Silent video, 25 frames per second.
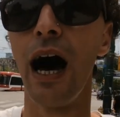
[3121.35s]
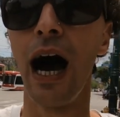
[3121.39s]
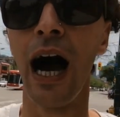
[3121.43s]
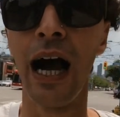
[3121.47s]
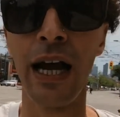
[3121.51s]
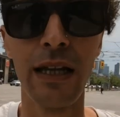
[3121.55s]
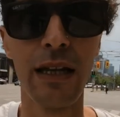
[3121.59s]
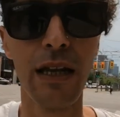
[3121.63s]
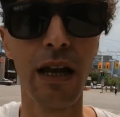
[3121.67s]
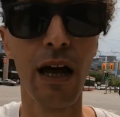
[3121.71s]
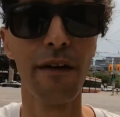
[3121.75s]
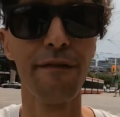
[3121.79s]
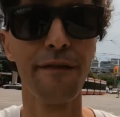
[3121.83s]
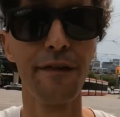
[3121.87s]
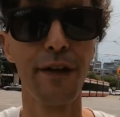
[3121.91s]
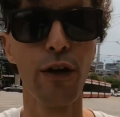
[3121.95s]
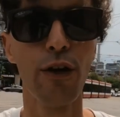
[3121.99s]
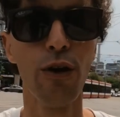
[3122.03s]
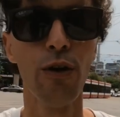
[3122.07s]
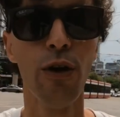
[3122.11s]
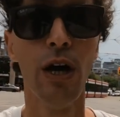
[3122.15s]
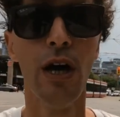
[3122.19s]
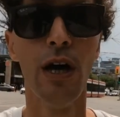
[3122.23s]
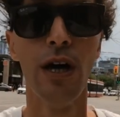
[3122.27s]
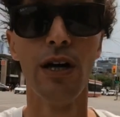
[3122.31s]
I love
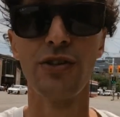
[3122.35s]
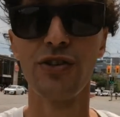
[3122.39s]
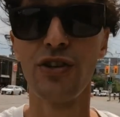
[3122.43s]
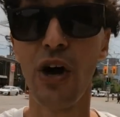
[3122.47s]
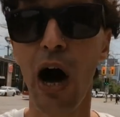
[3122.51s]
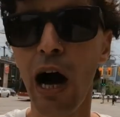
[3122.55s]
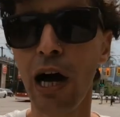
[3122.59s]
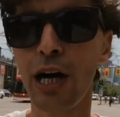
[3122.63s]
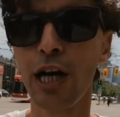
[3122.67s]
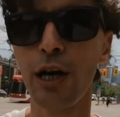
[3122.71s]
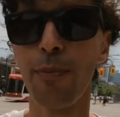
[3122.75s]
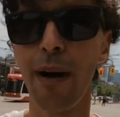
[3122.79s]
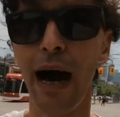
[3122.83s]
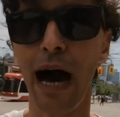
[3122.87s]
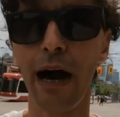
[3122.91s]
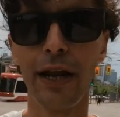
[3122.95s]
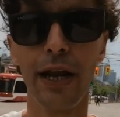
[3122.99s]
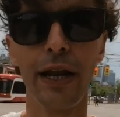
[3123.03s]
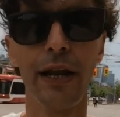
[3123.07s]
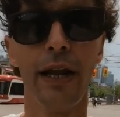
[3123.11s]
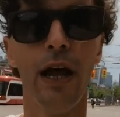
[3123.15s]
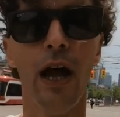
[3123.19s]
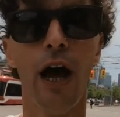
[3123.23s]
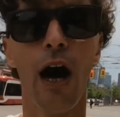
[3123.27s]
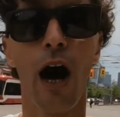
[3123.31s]
you. Talk about
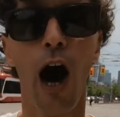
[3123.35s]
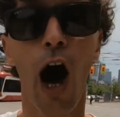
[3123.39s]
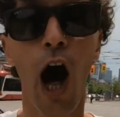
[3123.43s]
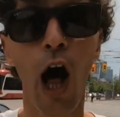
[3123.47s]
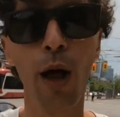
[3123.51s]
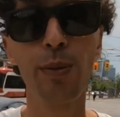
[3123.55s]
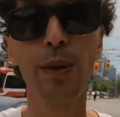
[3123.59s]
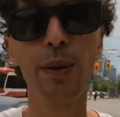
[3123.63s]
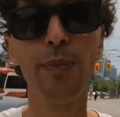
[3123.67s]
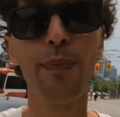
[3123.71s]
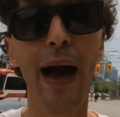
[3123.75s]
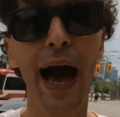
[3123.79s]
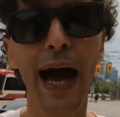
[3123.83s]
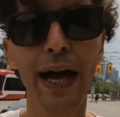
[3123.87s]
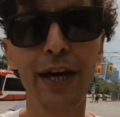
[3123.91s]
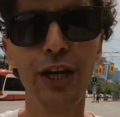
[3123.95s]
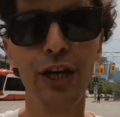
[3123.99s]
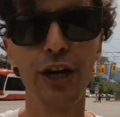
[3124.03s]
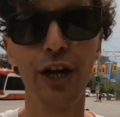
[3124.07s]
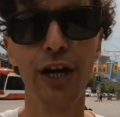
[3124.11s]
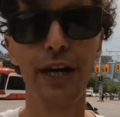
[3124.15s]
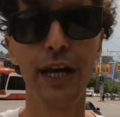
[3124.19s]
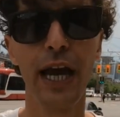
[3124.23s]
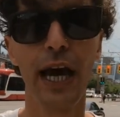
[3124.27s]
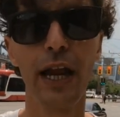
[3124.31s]
it. I'll be back
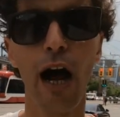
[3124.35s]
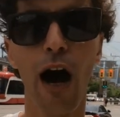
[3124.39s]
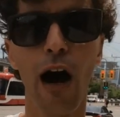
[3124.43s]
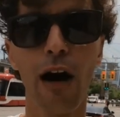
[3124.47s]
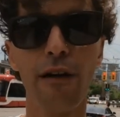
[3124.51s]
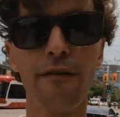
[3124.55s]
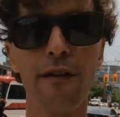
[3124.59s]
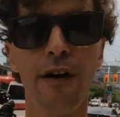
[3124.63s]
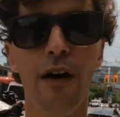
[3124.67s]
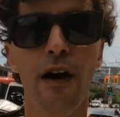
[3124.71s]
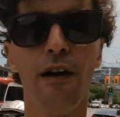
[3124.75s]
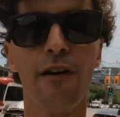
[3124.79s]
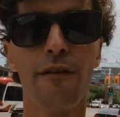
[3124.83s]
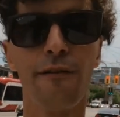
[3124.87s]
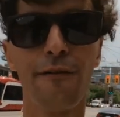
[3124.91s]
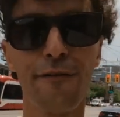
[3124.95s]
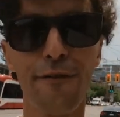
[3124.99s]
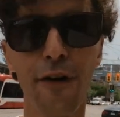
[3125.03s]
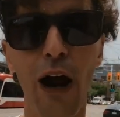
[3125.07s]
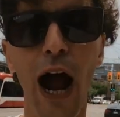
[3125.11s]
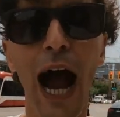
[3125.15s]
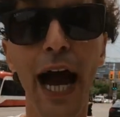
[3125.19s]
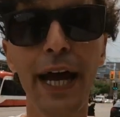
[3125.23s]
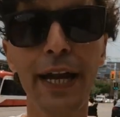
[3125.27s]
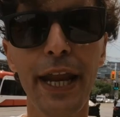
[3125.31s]
here again on
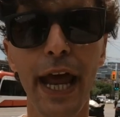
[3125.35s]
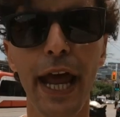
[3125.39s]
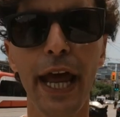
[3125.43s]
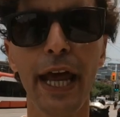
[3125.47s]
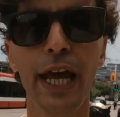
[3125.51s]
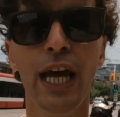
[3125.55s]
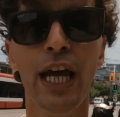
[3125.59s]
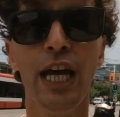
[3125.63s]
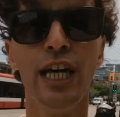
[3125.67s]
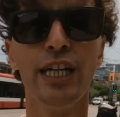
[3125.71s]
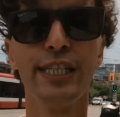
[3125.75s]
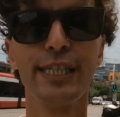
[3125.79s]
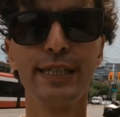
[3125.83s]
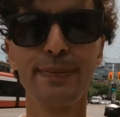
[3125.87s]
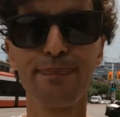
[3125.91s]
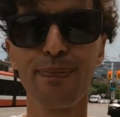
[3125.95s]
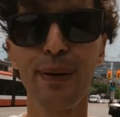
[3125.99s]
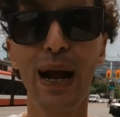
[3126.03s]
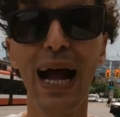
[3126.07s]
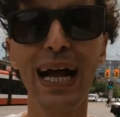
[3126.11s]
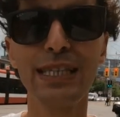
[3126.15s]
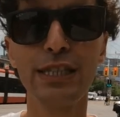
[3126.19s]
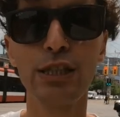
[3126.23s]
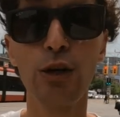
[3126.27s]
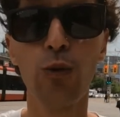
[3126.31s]
Friday.
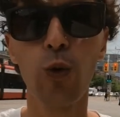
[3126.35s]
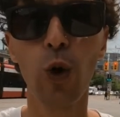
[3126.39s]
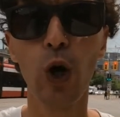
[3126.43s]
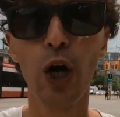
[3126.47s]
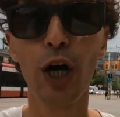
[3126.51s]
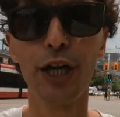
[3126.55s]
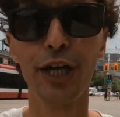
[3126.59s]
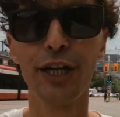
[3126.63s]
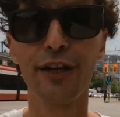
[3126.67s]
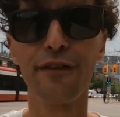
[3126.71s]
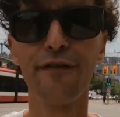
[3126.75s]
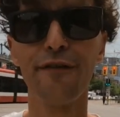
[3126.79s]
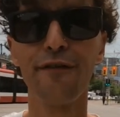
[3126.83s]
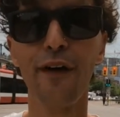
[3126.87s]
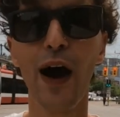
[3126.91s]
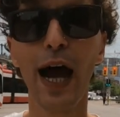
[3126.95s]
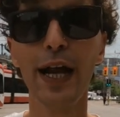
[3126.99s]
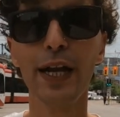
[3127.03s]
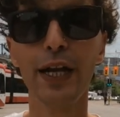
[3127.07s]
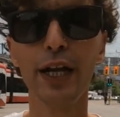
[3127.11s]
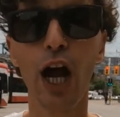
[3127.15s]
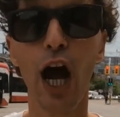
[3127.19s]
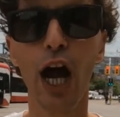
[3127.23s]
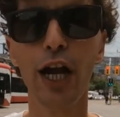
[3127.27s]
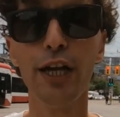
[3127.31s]
Spread the word. You can
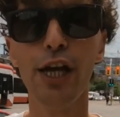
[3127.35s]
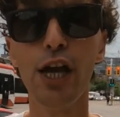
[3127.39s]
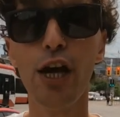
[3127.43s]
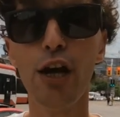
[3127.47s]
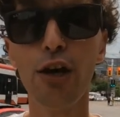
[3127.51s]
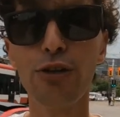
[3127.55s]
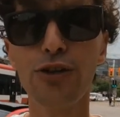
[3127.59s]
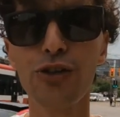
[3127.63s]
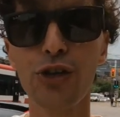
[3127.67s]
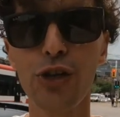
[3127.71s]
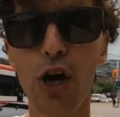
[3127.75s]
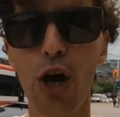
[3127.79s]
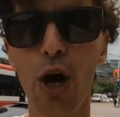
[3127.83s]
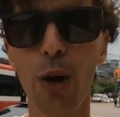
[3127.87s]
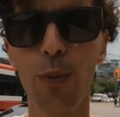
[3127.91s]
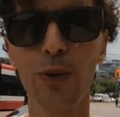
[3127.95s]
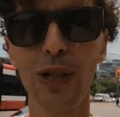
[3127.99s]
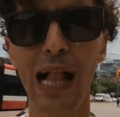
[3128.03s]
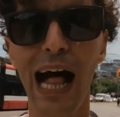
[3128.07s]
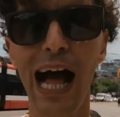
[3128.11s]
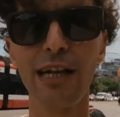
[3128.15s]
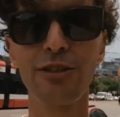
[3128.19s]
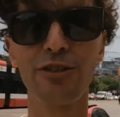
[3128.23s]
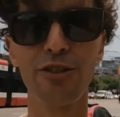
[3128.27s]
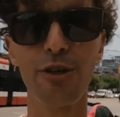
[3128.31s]
find it on YouTube,
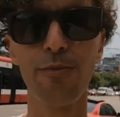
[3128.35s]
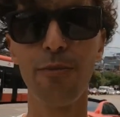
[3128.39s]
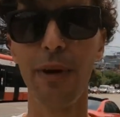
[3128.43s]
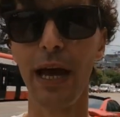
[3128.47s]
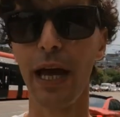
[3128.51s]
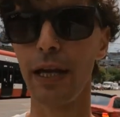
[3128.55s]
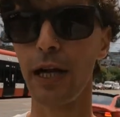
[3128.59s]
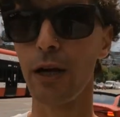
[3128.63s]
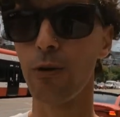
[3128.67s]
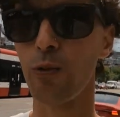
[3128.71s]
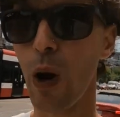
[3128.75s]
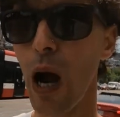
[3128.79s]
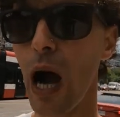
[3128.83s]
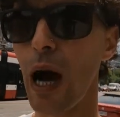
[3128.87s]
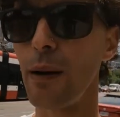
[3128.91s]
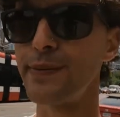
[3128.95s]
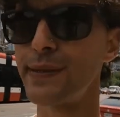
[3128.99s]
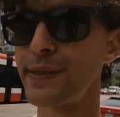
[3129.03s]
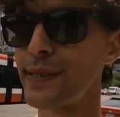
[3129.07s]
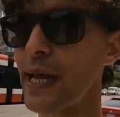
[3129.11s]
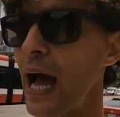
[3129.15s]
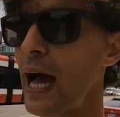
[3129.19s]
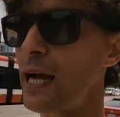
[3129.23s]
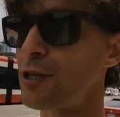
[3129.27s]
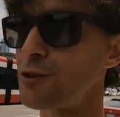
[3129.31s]
Glad You Made It, Rob
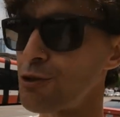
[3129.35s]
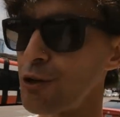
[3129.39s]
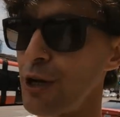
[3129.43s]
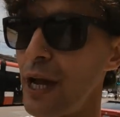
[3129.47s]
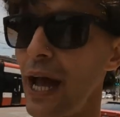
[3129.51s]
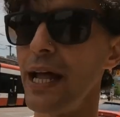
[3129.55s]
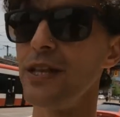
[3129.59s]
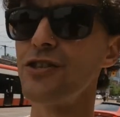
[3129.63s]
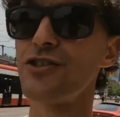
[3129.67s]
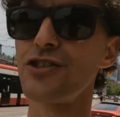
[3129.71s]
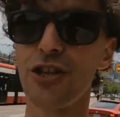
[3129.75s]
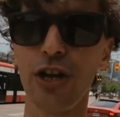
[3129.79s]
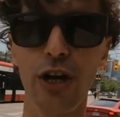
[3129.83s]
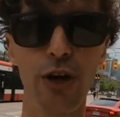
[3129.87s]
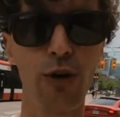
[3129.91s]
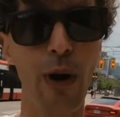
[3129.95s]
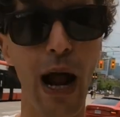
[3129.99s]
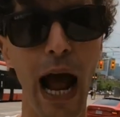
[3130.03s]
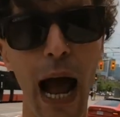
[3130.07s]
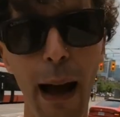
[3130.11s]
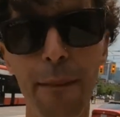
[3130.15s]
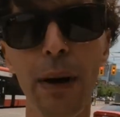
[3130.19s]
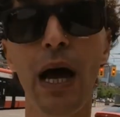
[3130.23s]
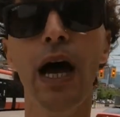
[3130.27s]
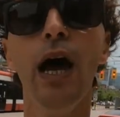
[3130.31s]
Sadri,
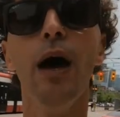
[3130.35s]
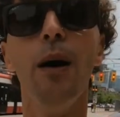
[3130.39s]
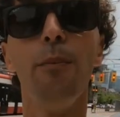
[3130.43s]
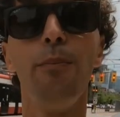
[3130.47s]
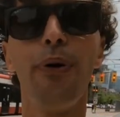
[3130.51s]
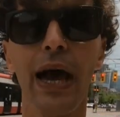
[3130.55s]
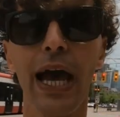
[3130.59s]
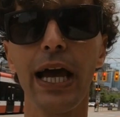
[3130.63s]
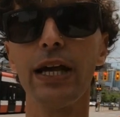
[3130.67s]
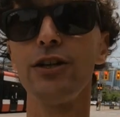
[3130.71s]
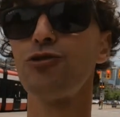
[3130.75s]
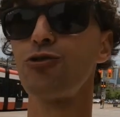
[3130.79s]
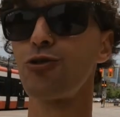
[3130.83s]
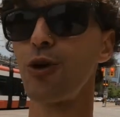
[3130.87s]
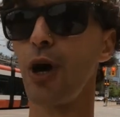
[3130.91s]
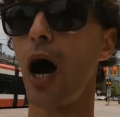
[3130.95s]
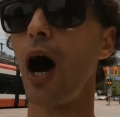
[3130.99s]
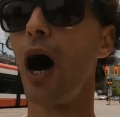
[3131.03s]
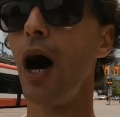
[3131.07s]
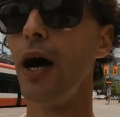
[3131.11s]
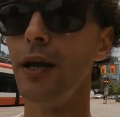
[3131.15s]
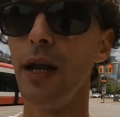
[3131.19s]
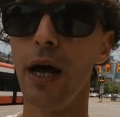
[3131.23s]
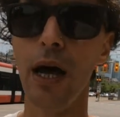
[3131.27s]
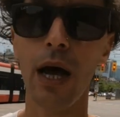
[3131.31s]
Instagram,
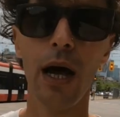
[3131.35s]
Patreon.